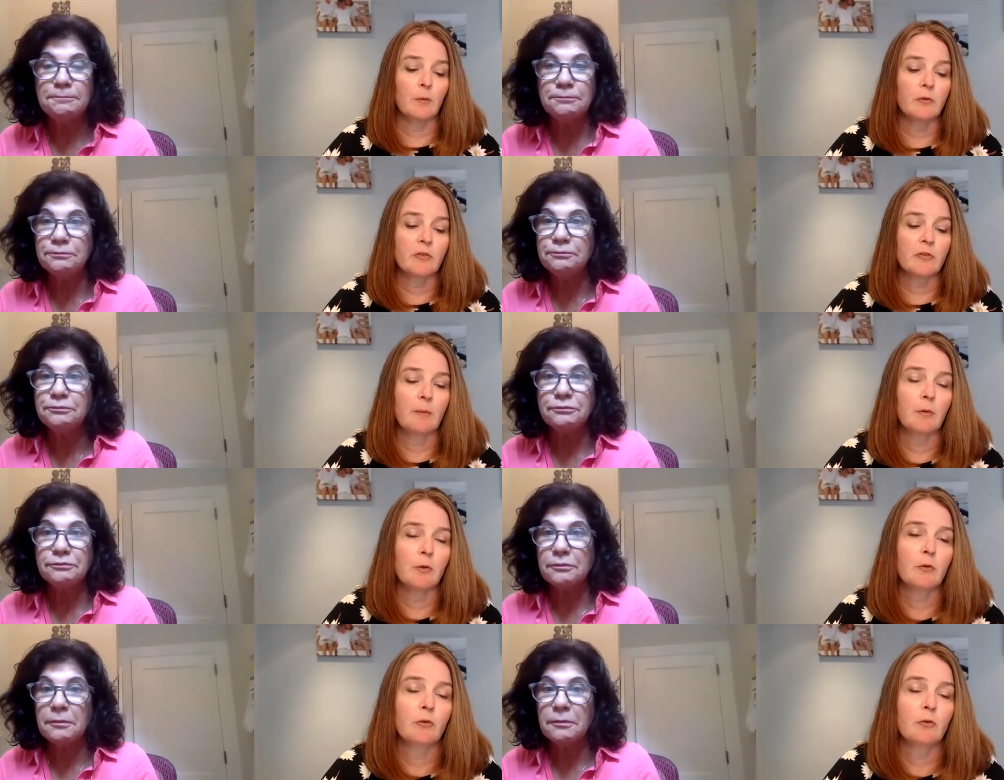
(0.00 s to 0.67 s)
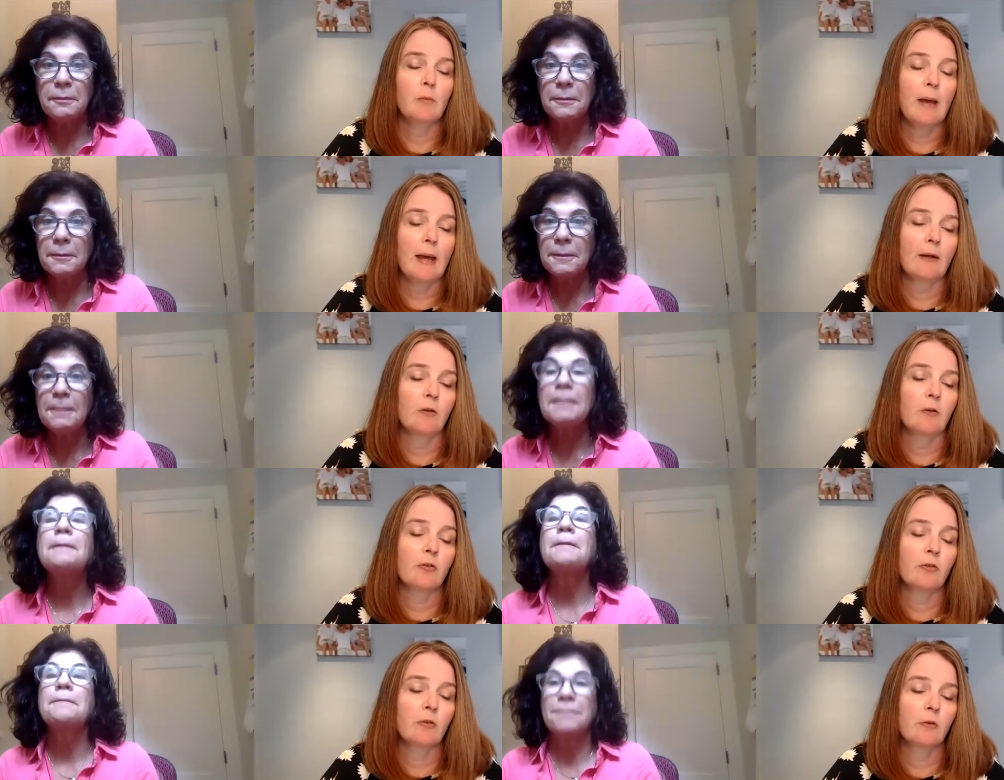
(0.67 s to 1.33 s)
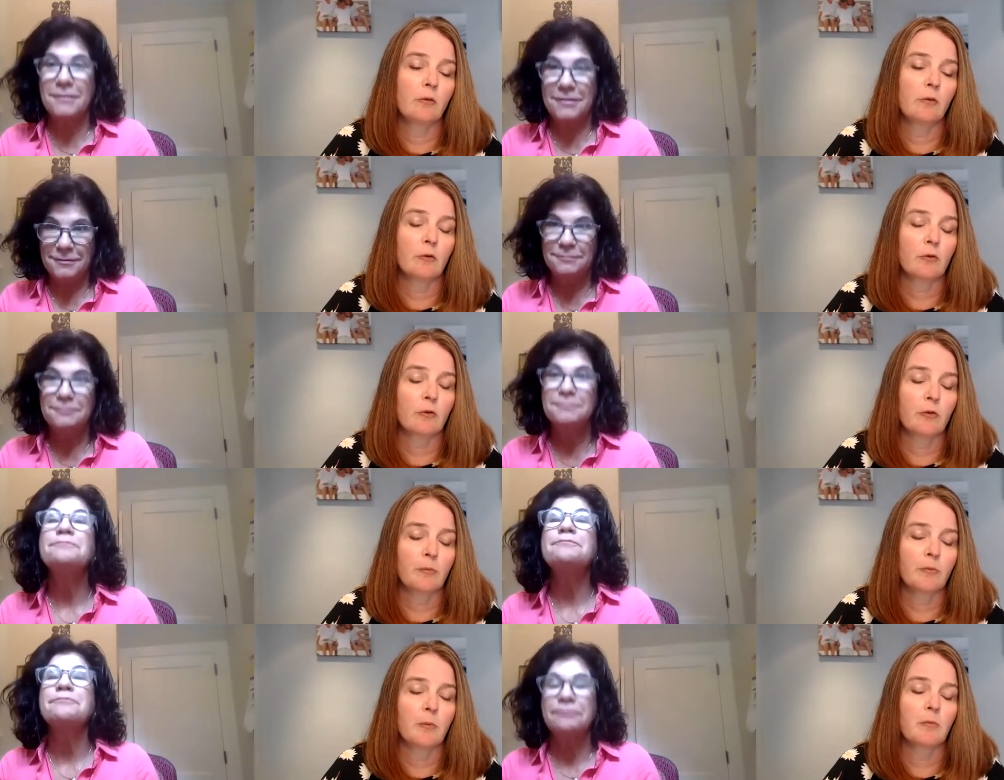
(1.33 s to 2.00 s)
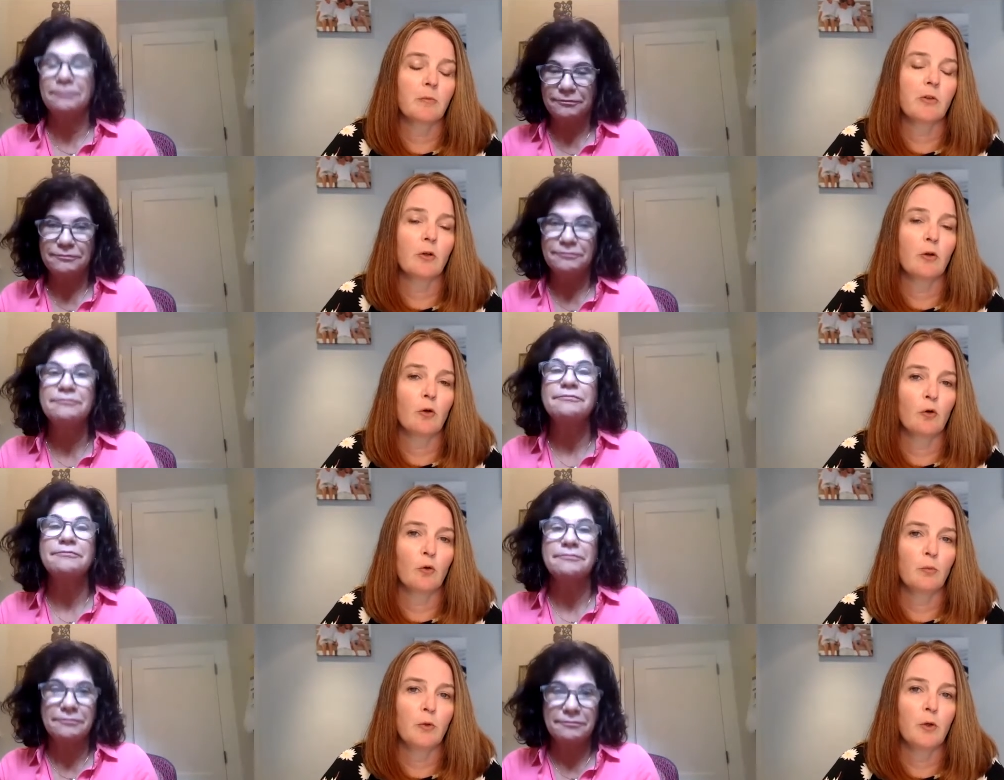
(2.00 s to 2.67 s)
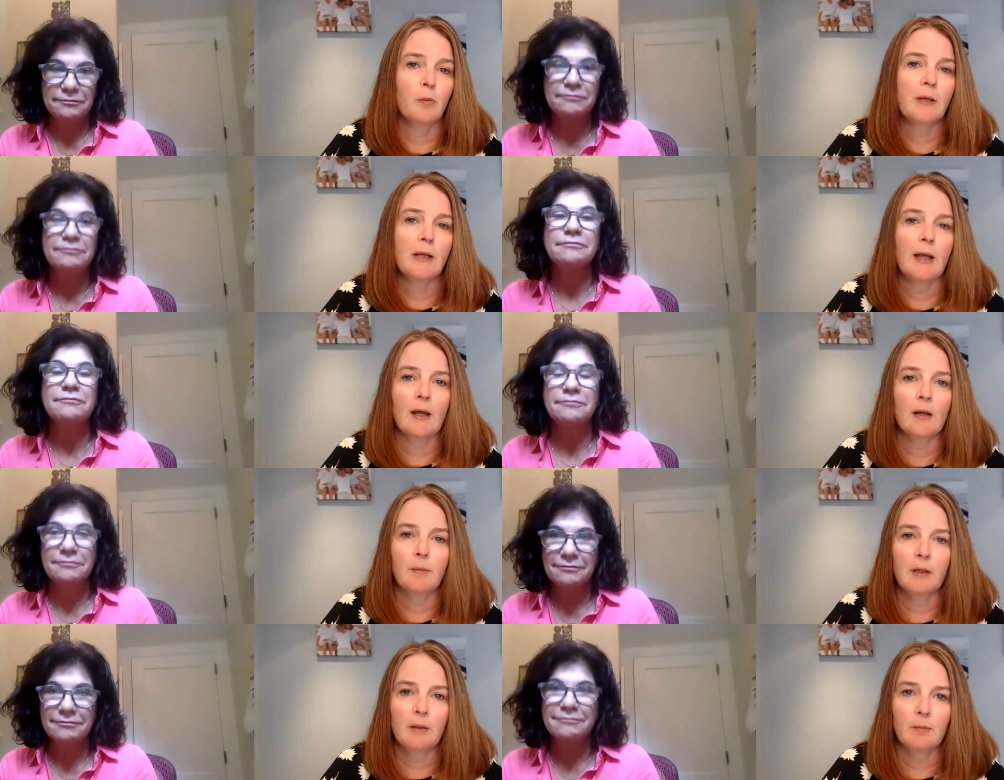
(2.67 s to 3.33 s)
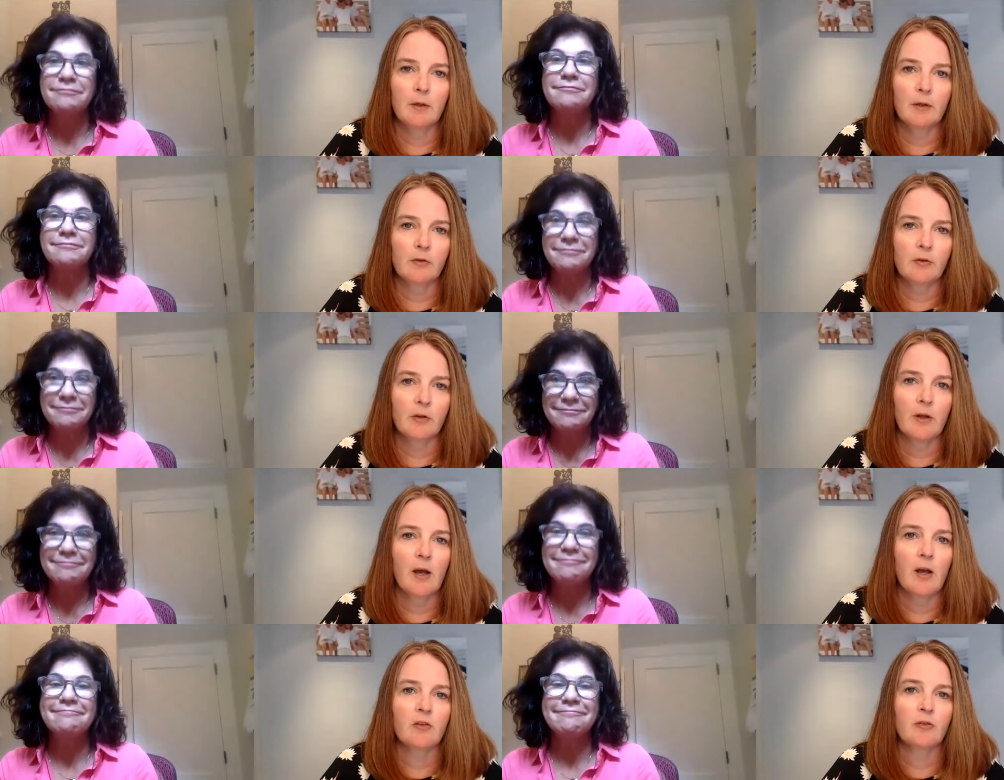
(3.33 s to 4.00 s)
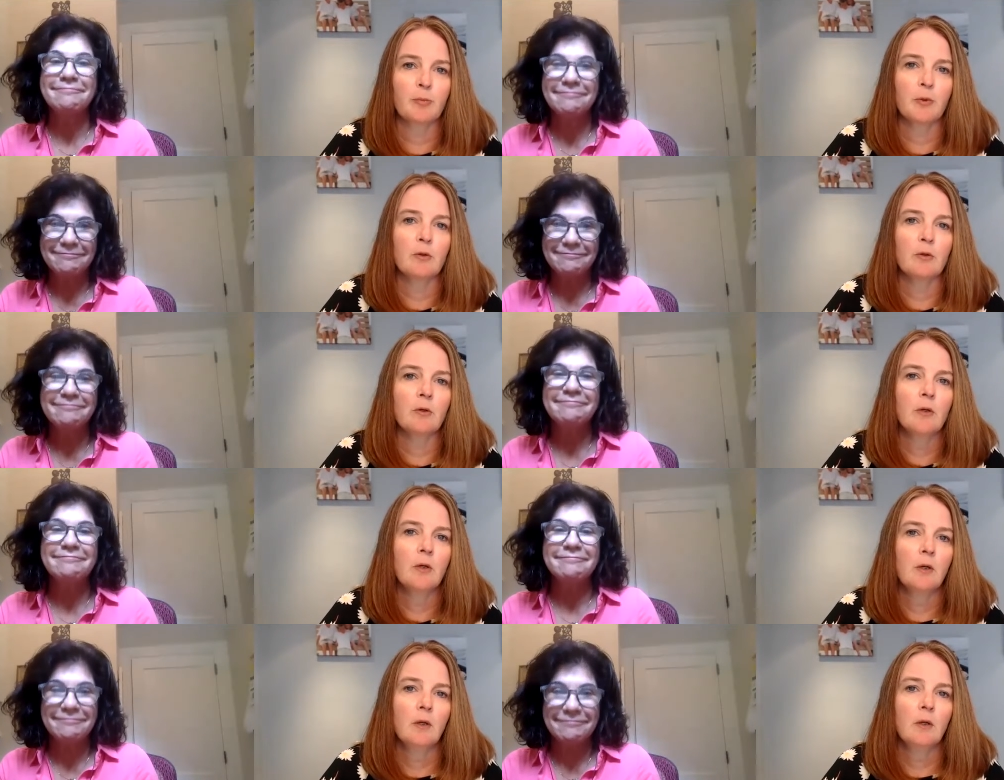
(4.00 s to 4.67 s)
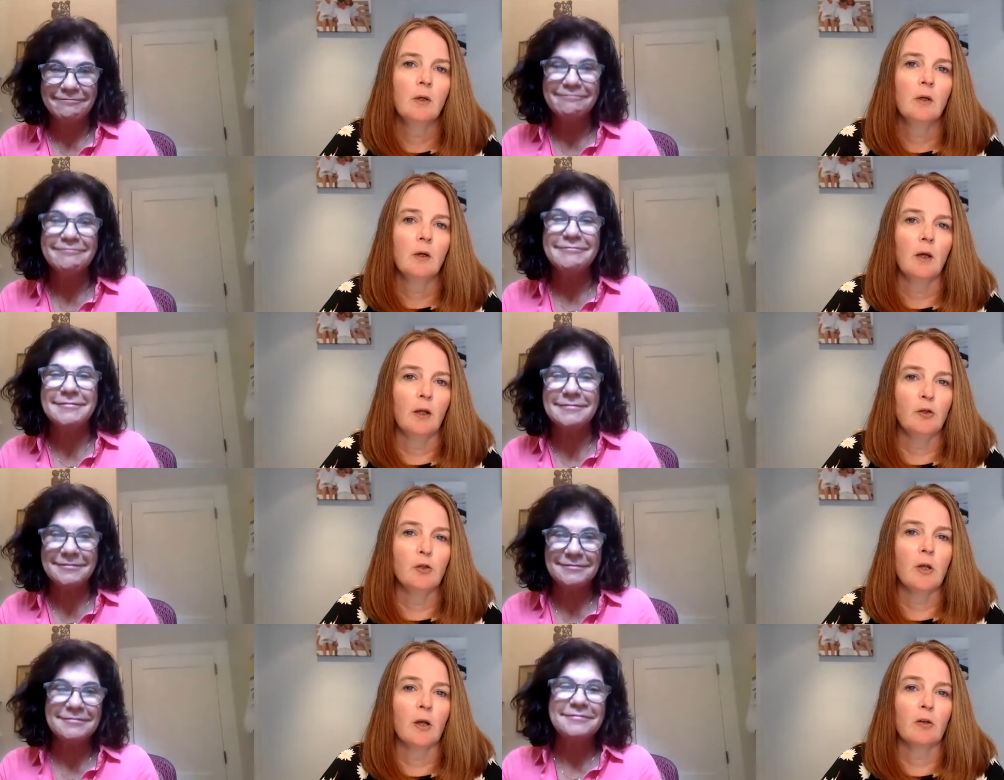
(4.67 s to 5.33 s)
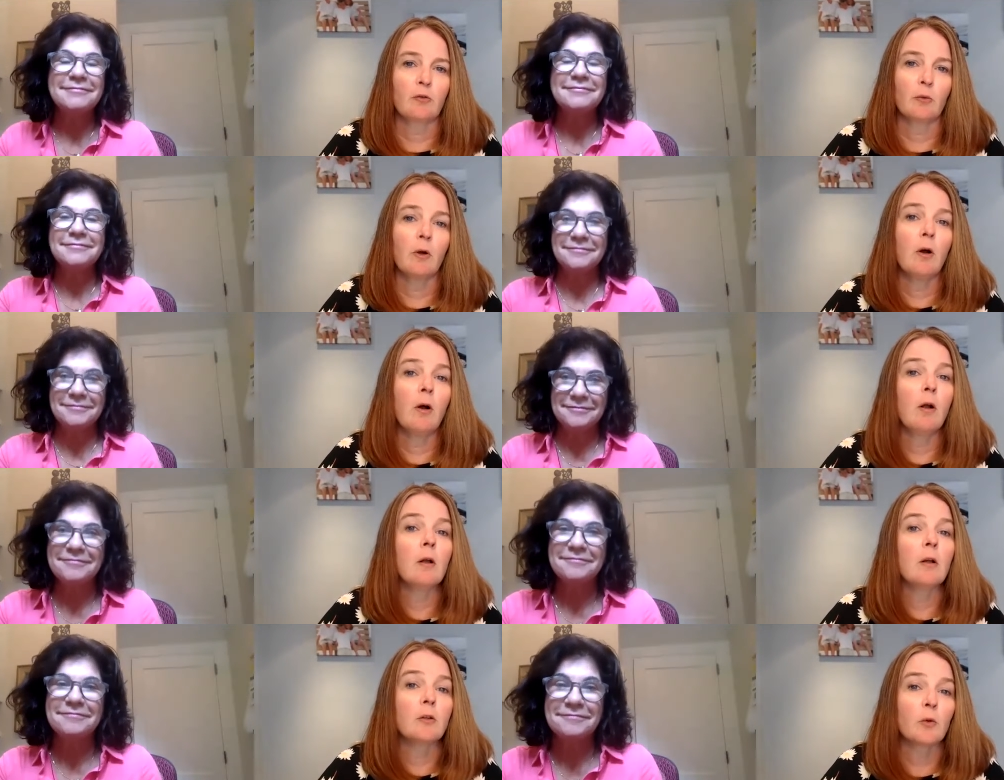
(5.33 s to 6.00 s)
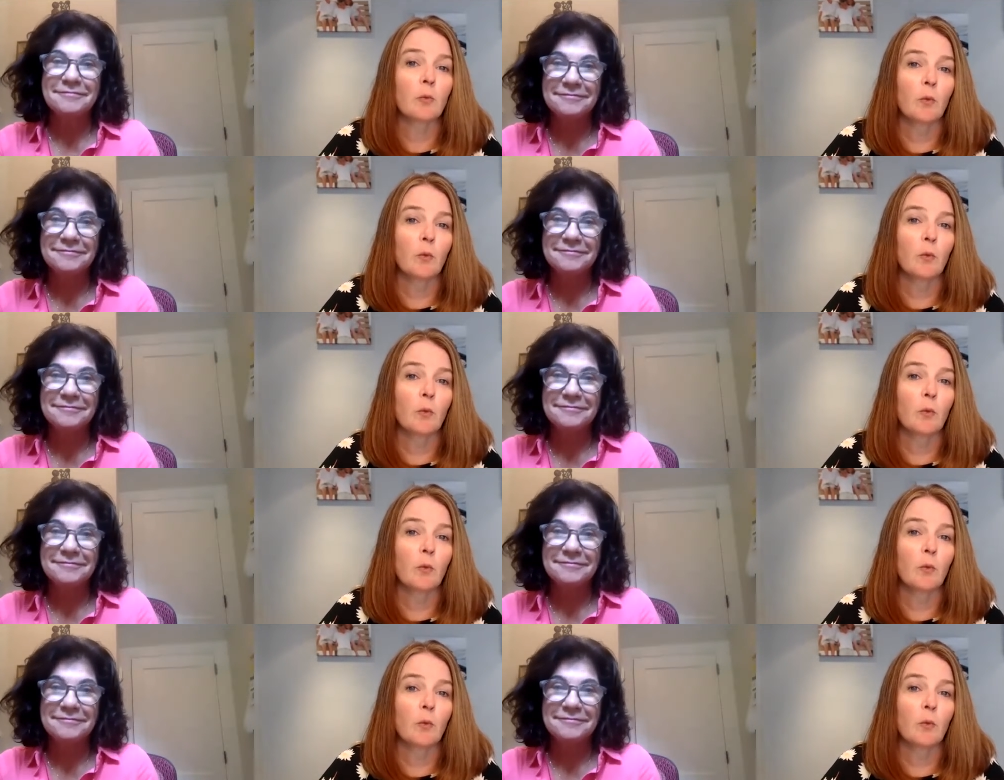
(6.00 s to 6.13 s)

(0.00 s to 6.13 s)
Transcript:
Speaker 1: was able to manage your symptoms at home. Nobody had to be admitted to the hospital. And you guys were all under